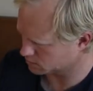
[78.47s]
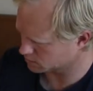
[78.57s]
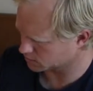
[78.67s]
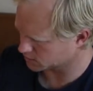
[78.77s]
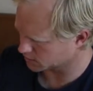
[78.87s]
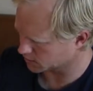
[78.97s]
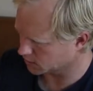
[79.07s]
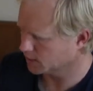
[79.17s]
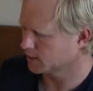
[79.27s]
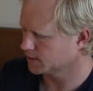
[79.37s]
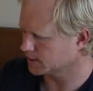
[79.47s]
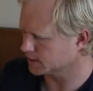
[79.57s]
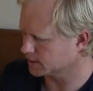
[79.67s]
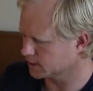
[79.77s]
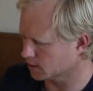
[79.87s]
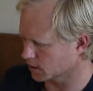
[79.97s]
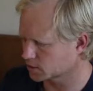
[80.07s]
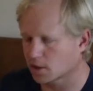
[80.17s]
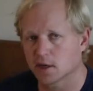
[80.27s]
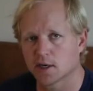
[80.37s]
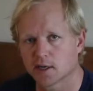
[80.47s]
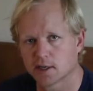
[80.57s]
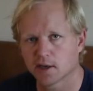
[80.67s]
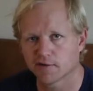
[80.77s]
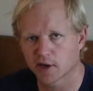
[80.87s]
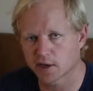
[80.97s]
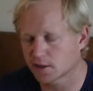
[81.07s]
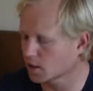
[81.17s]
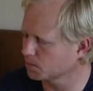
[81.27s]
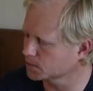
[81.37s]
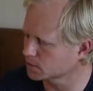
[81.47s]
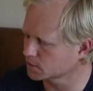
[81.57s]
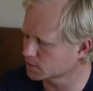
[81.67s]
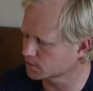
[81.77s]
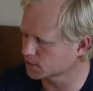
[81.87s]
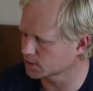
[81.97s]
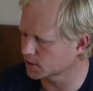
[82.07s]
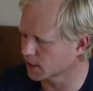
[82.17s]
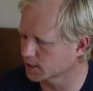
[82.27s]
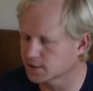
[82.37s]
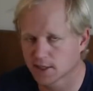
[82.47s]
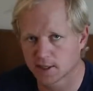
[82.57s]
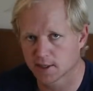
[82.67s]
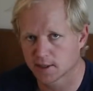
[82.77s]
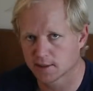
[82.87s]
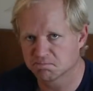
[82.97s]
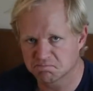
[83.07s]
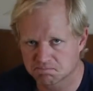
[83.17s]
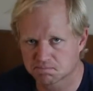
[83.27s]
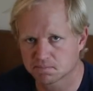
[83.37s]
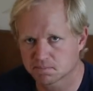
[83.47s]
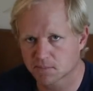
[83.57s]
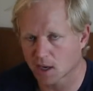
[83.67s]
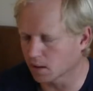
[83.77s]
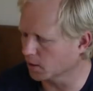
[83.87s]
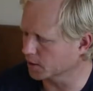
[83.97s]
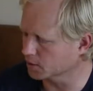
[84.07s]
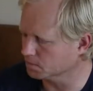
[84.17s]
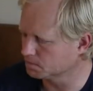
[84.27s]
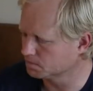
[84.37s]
what is that, TC Electronic. I've got a couple tuners from these guys. I like them.